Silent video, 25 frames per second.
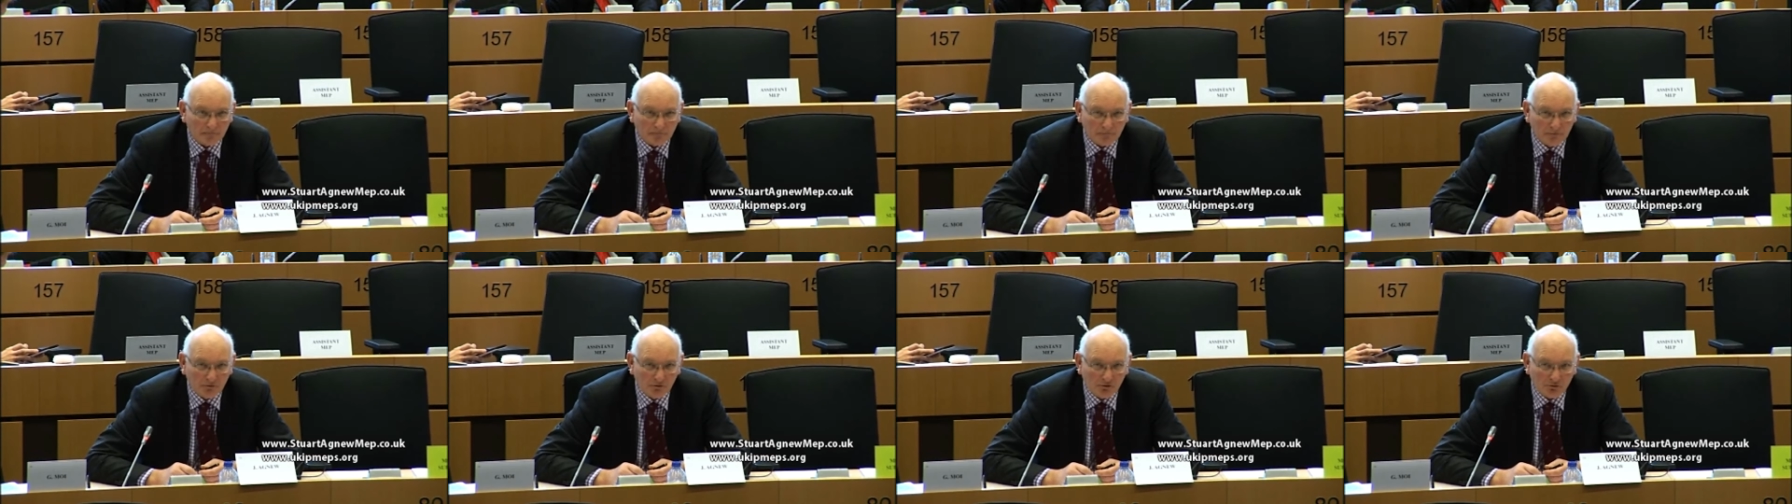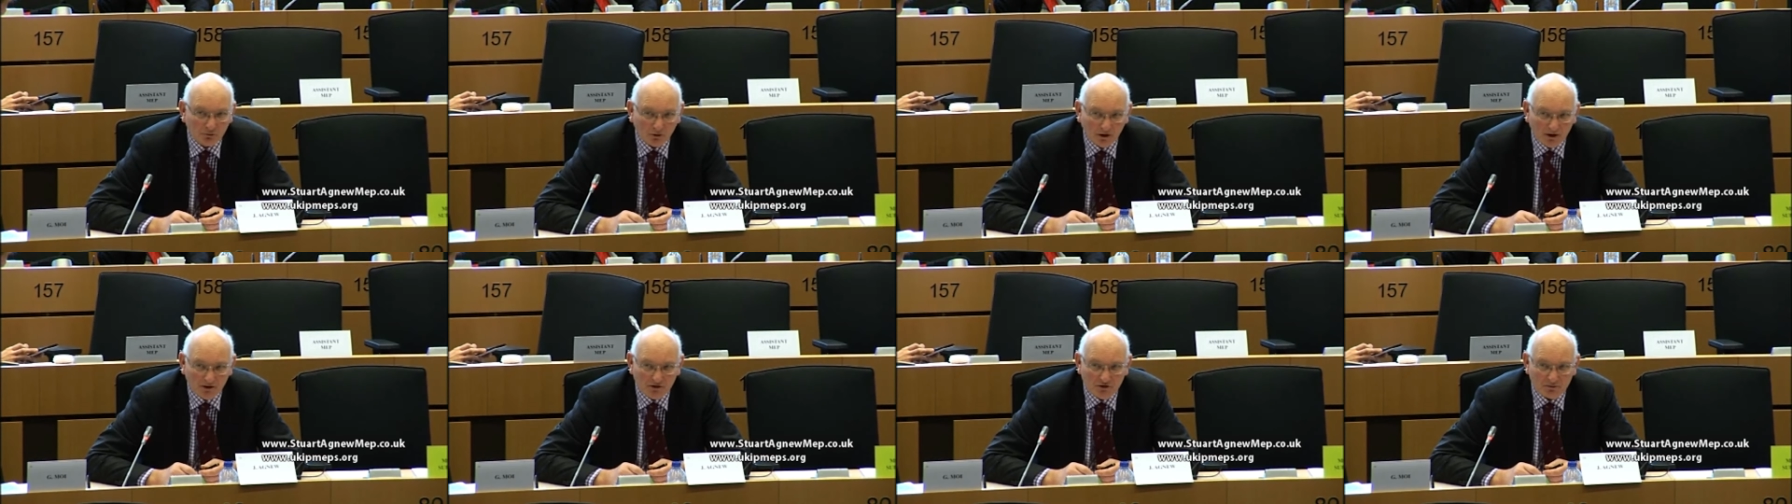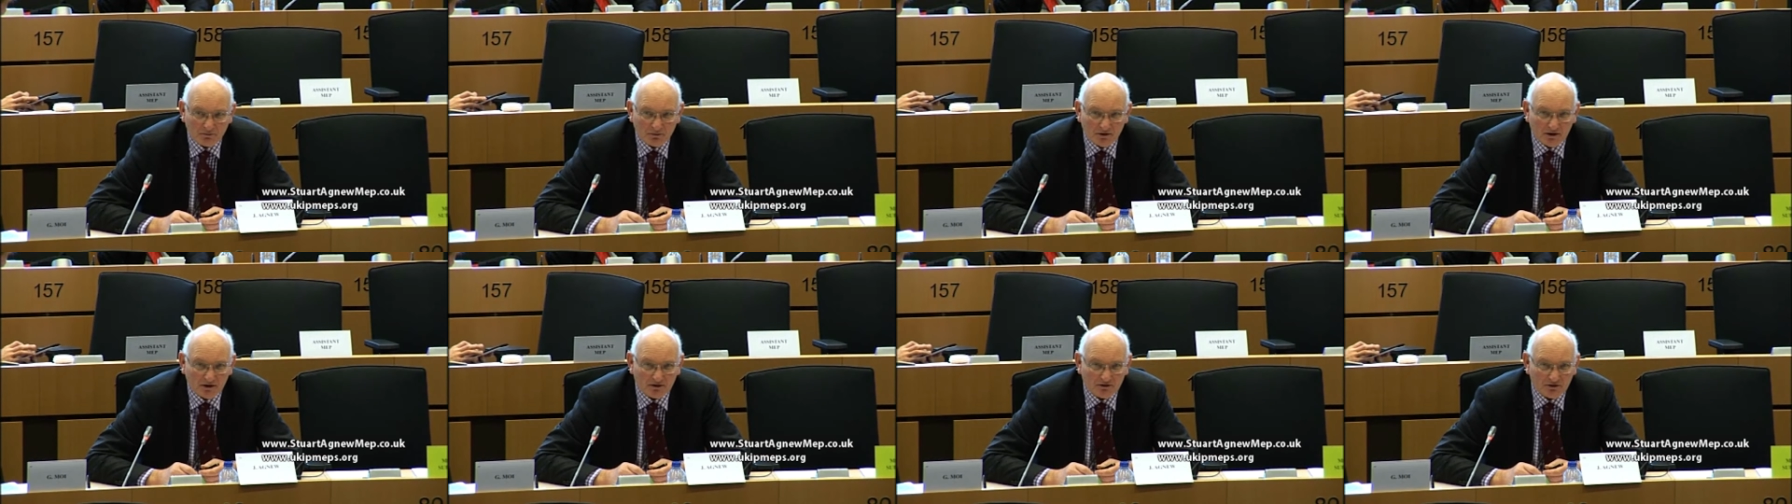food
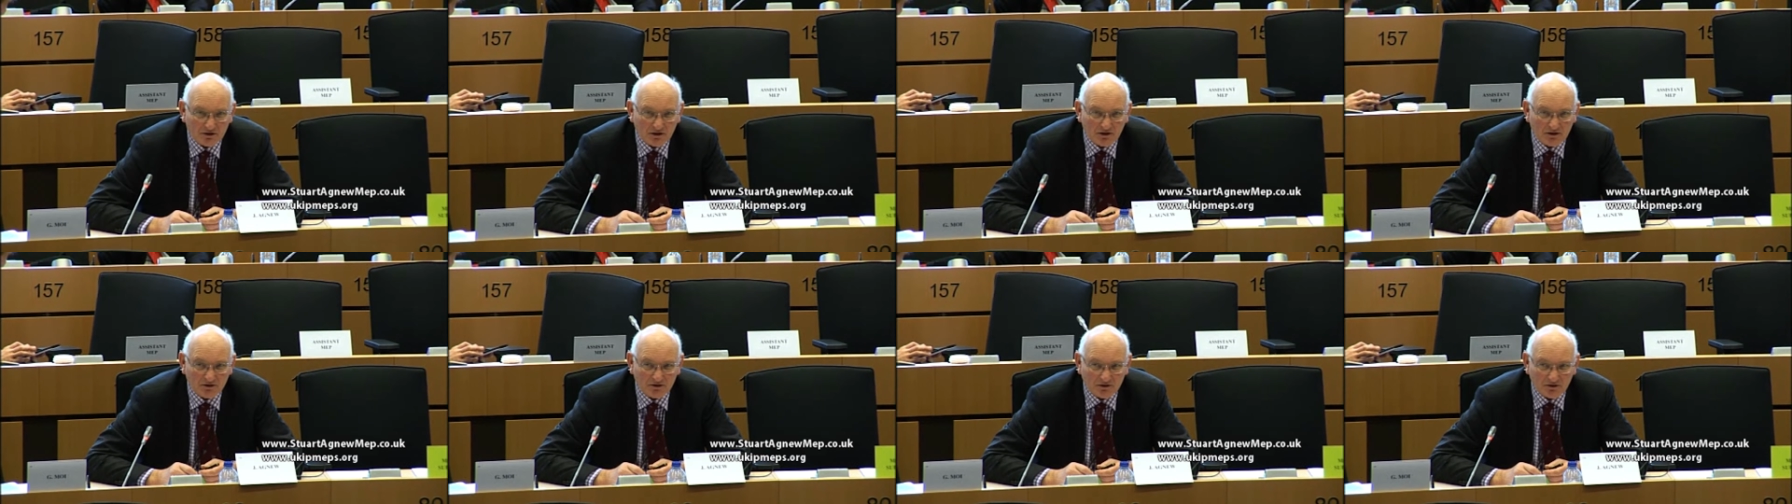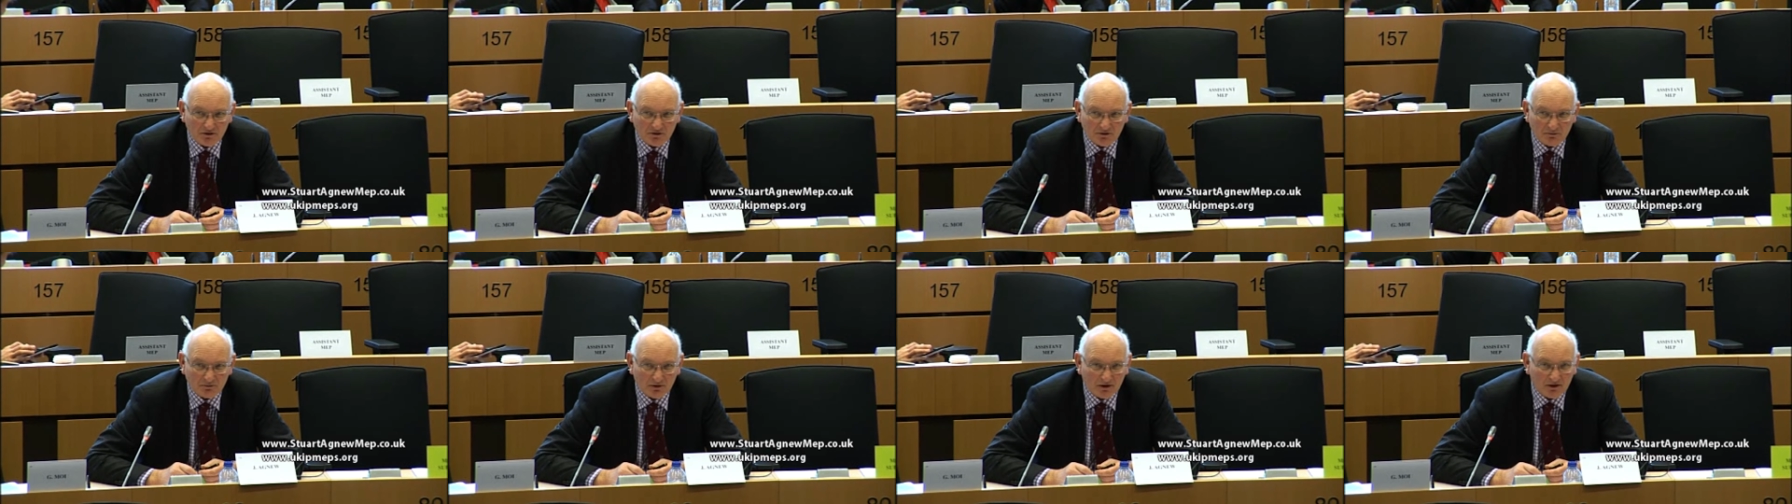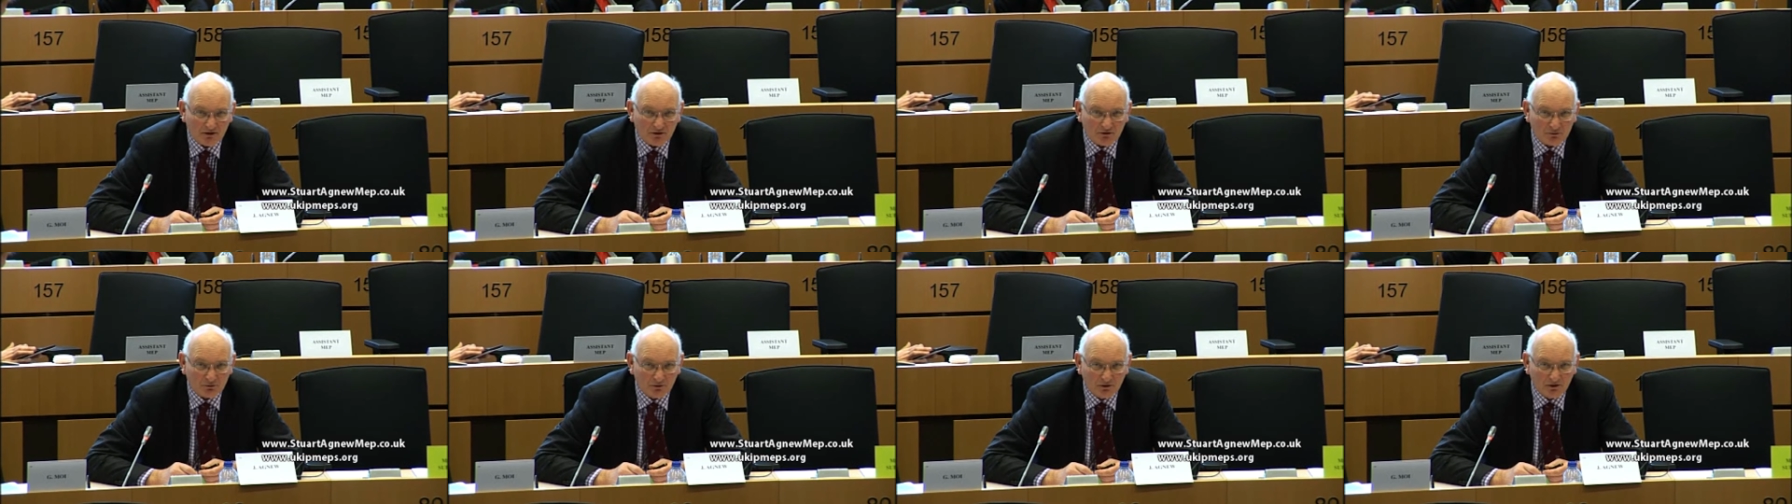waste being turned into
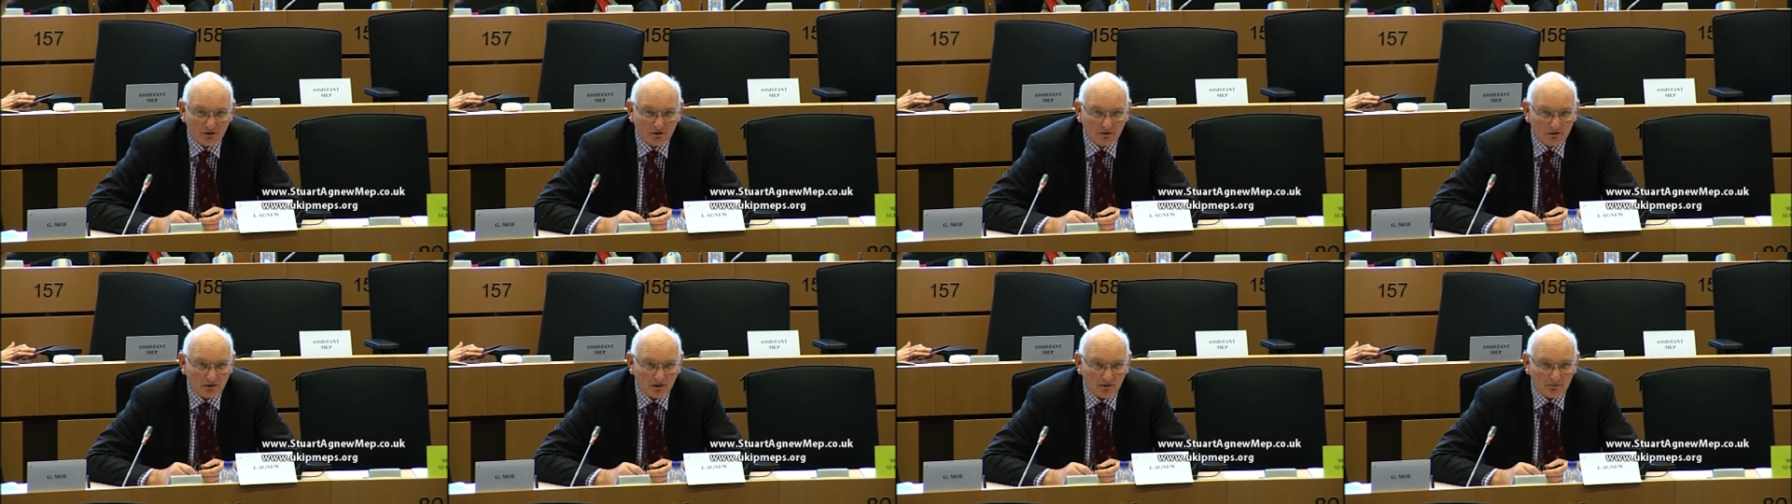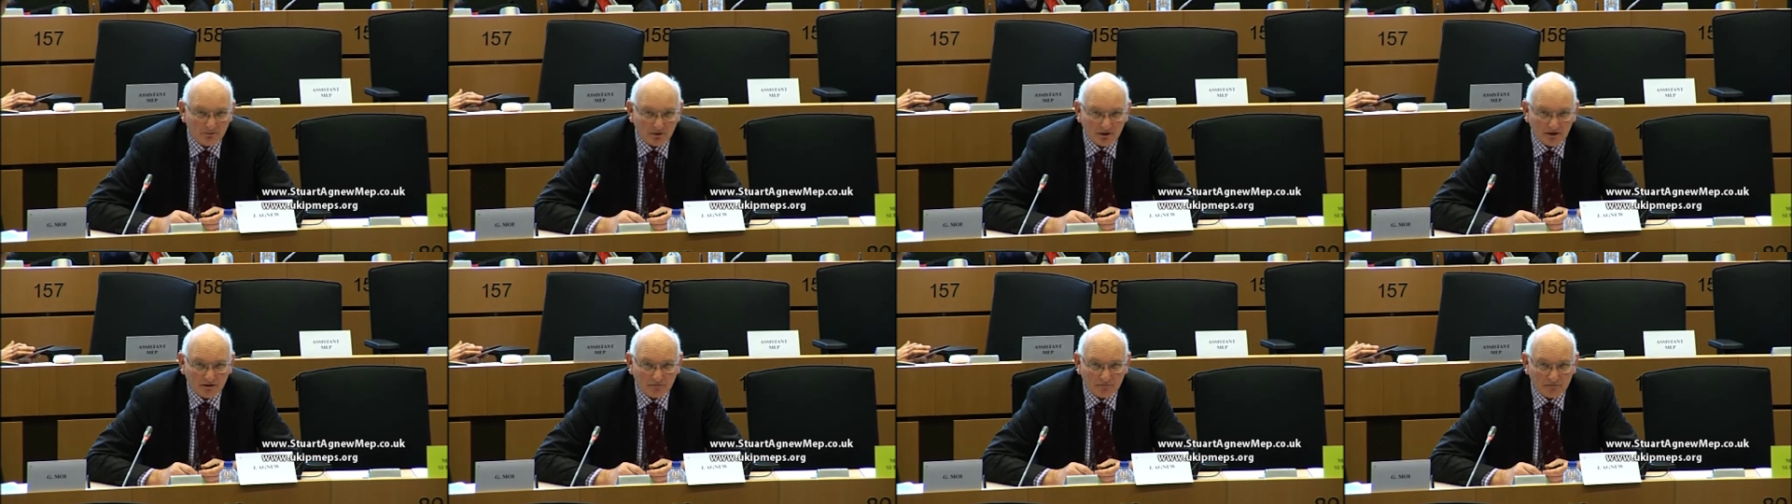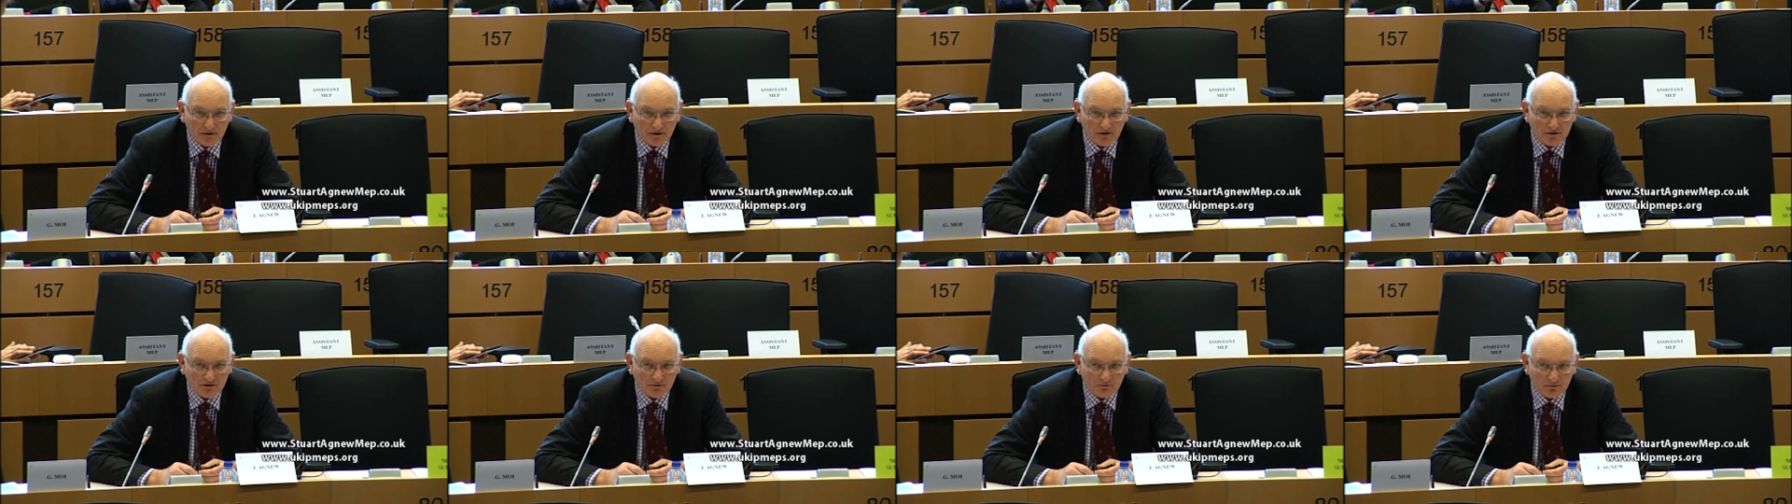pig swill and being
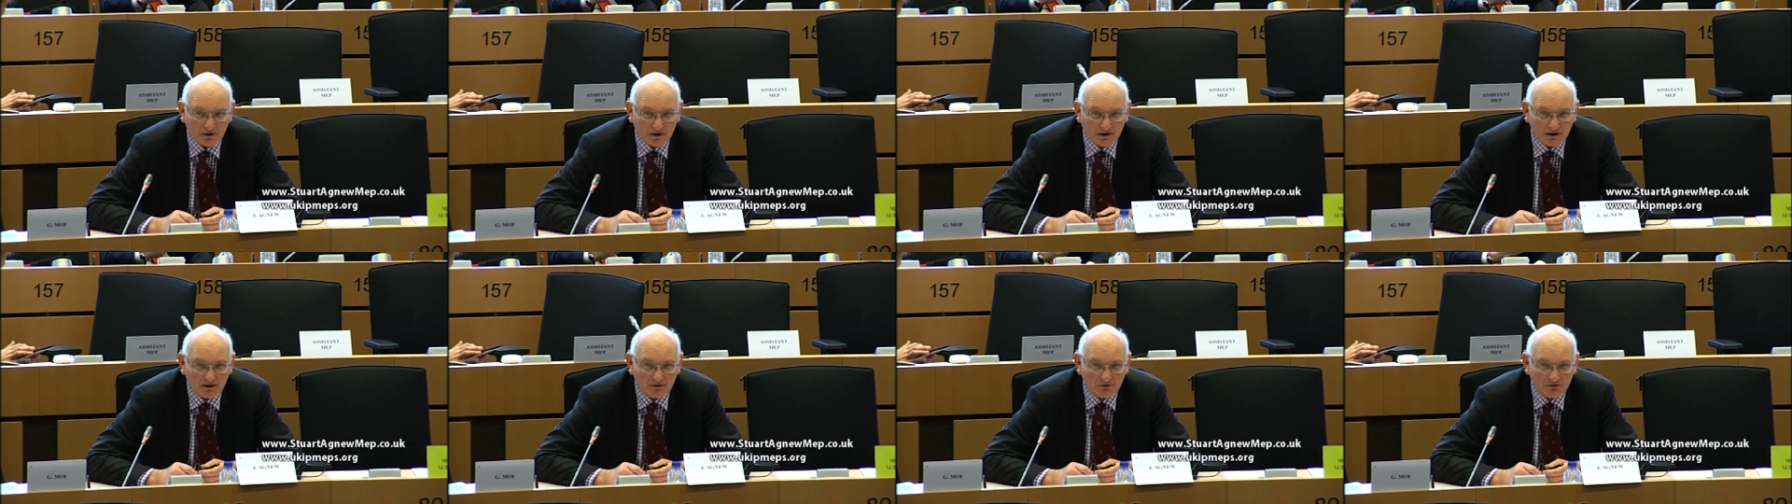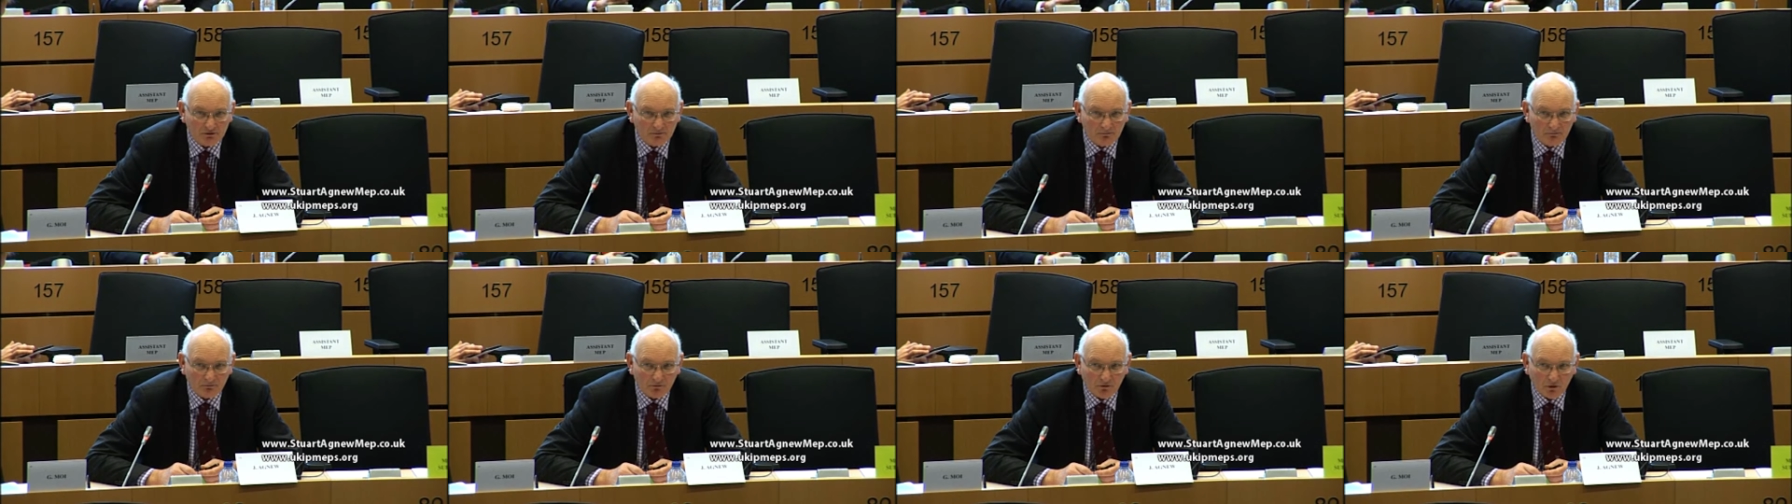fed to pigs?